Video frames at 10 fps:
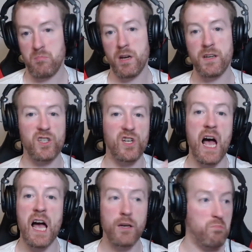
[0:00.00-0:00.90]
can
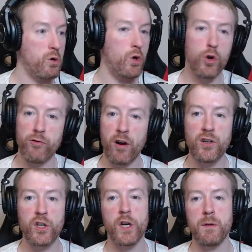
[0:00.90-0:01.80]
decide who can run
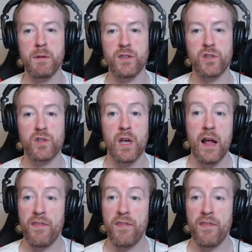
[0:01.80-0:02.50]
tournaments.